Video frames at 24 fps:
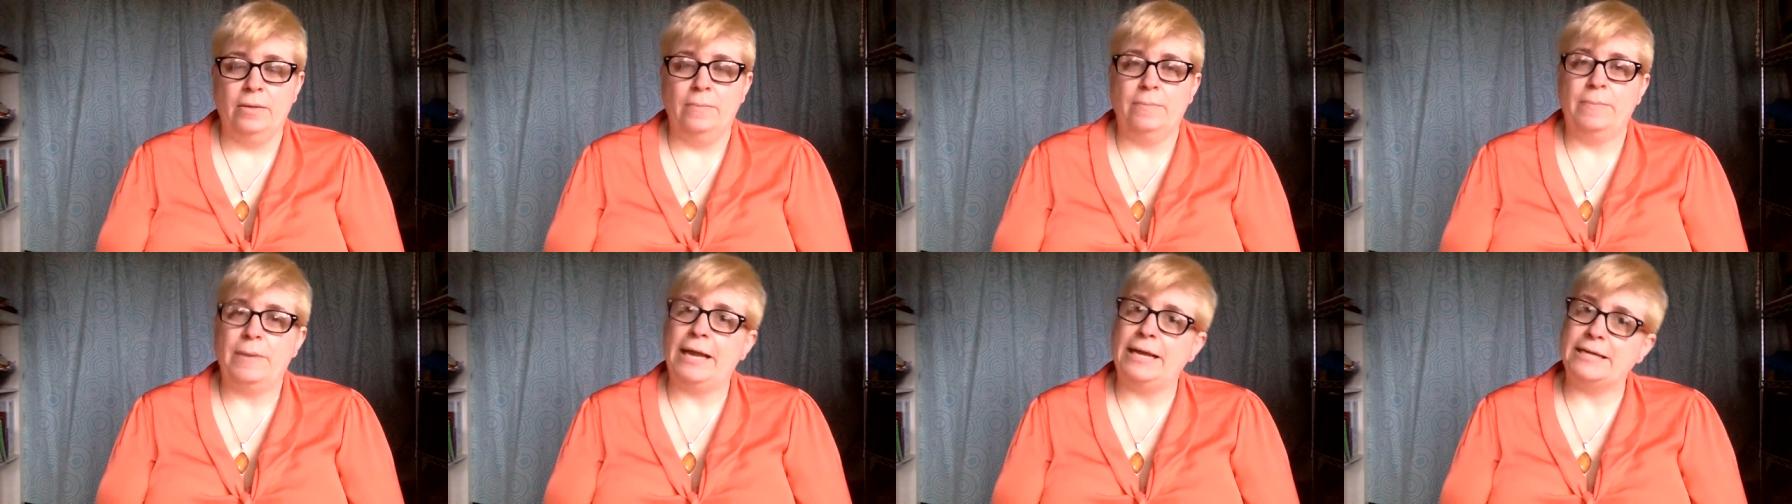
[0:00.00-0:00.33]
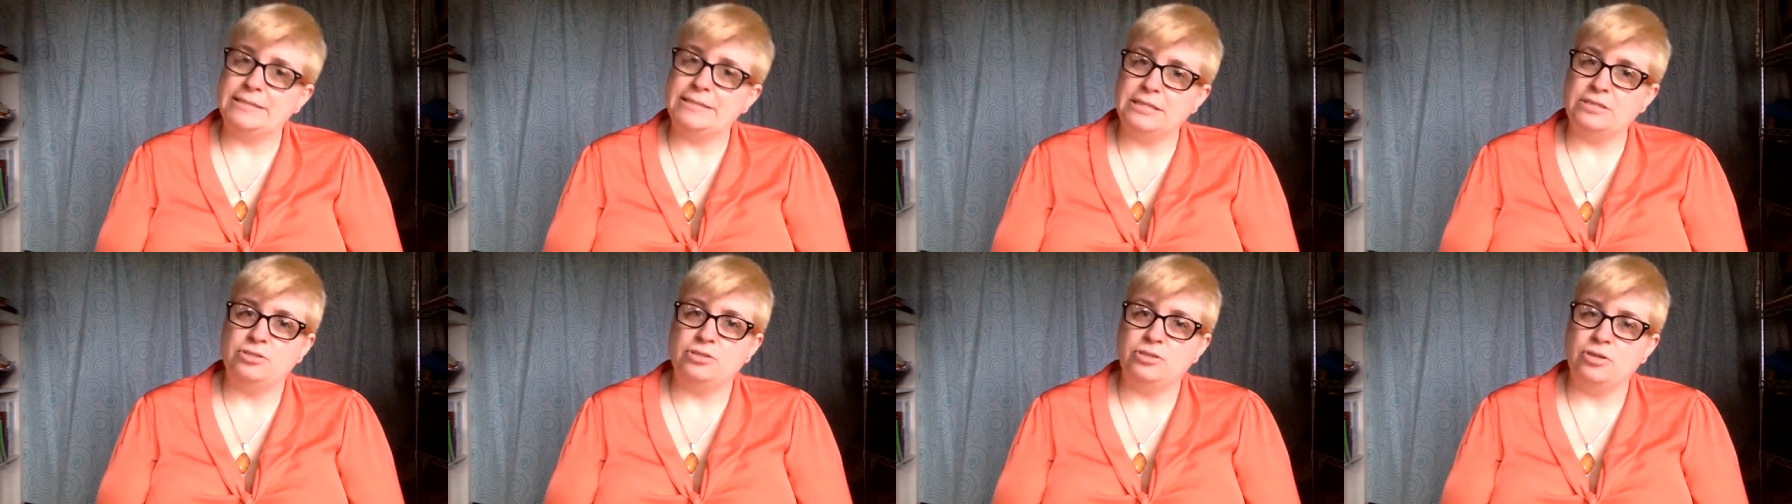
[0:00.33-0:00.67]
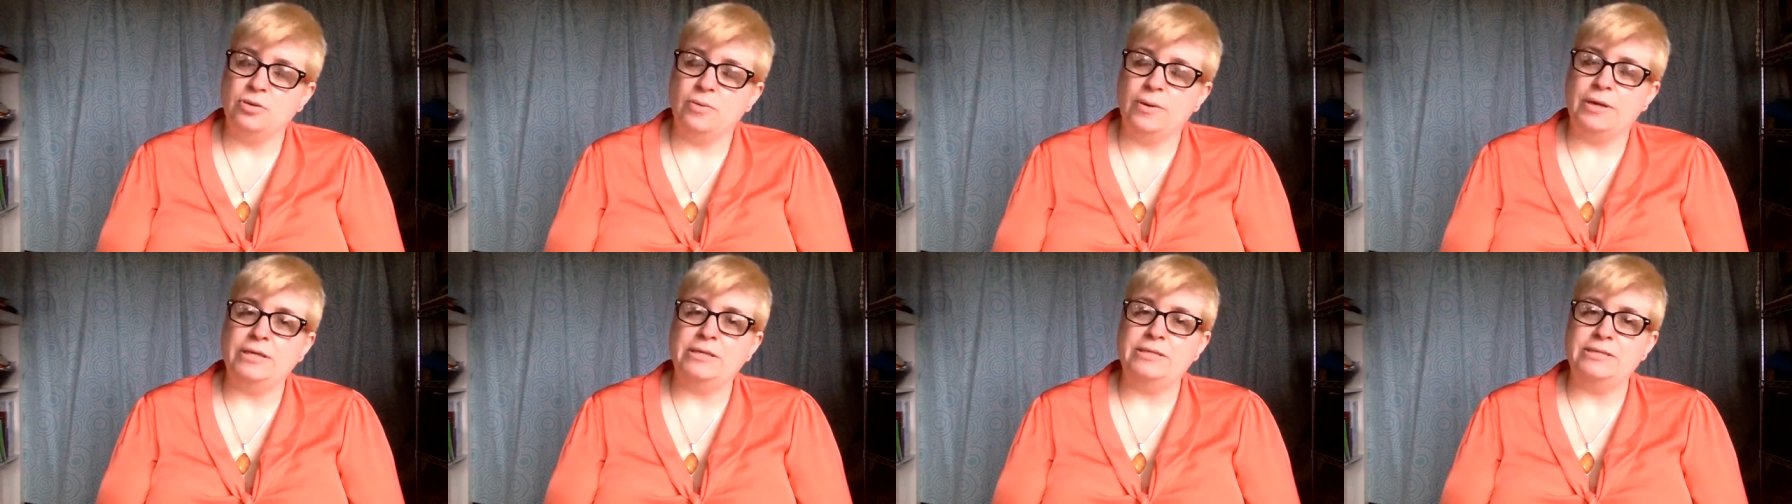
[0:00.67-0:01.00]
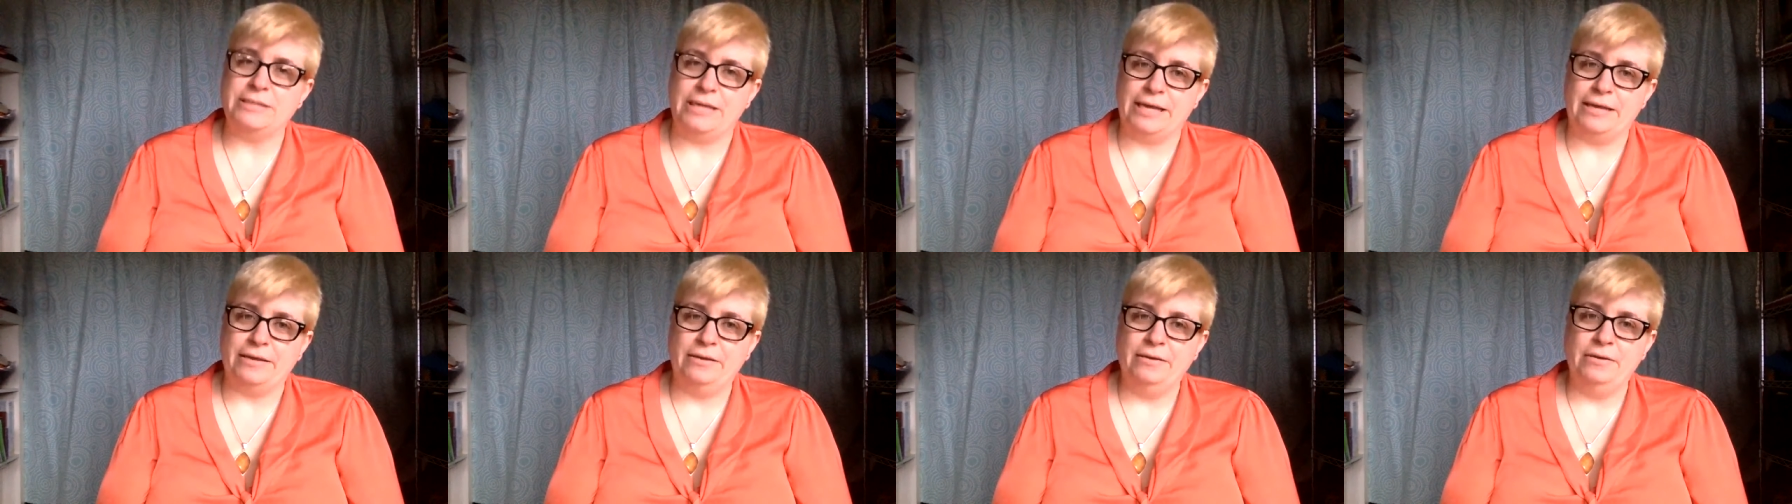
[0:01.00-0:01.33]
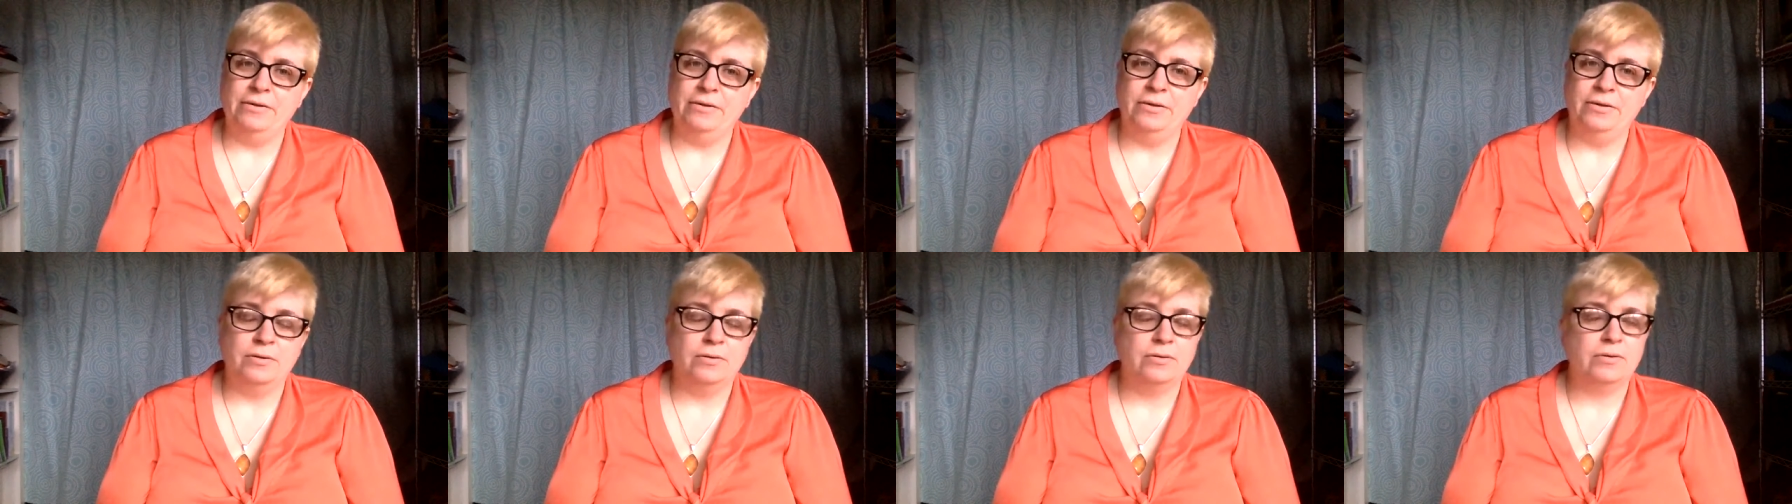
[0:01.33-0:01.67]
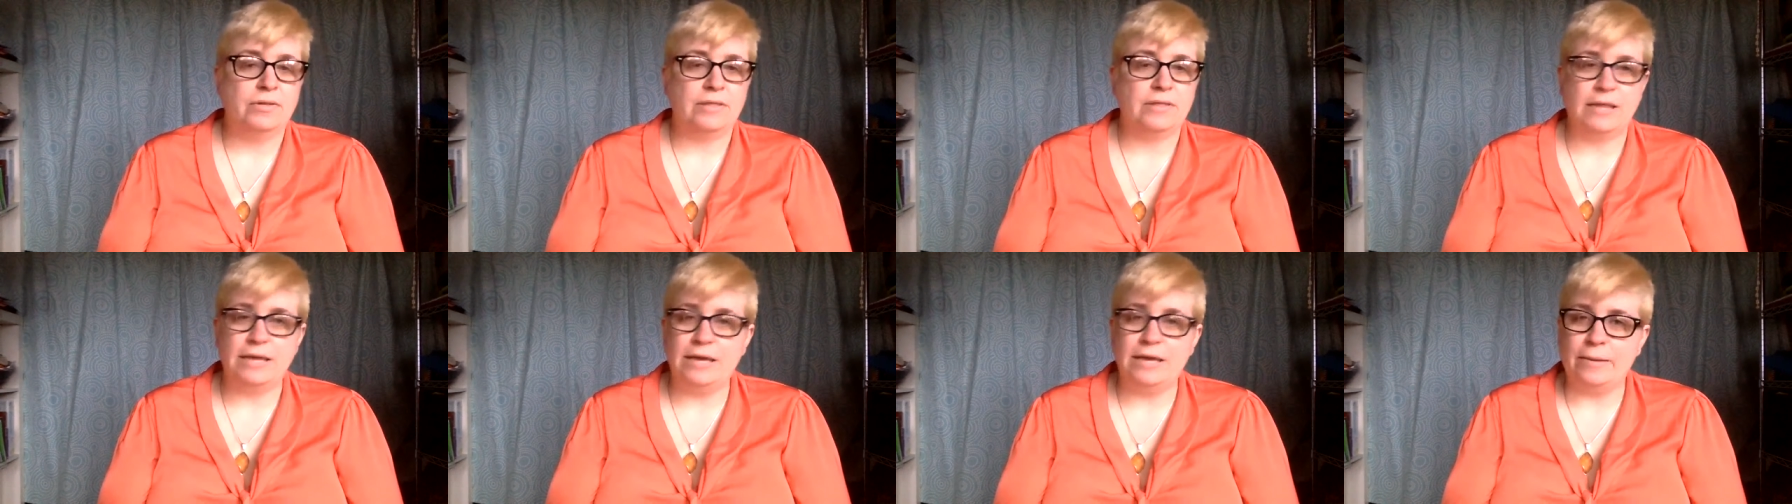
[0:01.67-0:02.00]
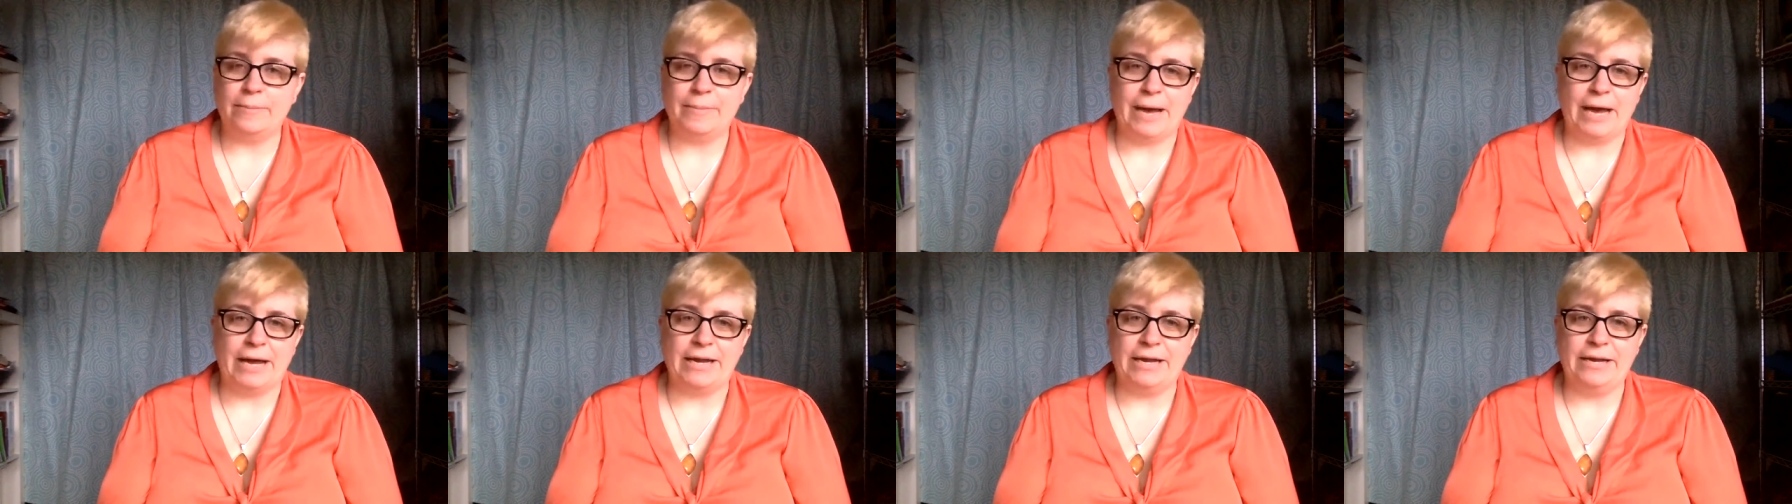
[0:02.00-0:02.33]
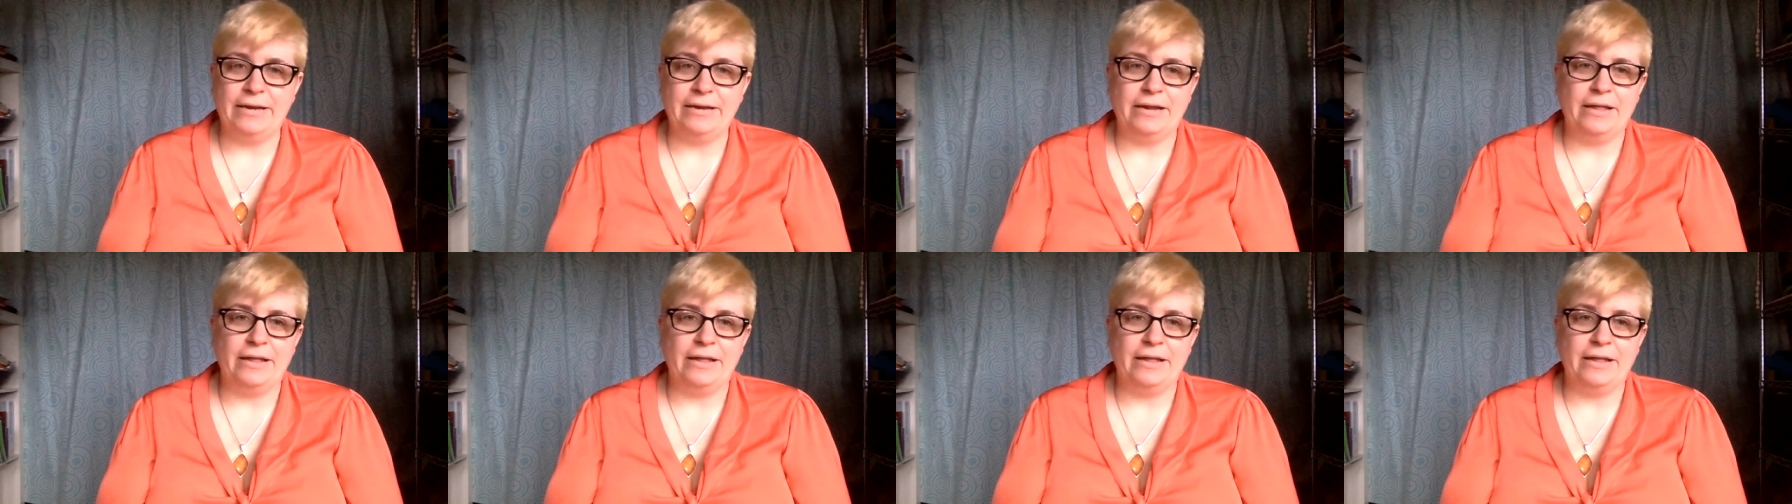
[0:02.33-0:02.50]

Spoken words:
Pay attention to what you did, think about it,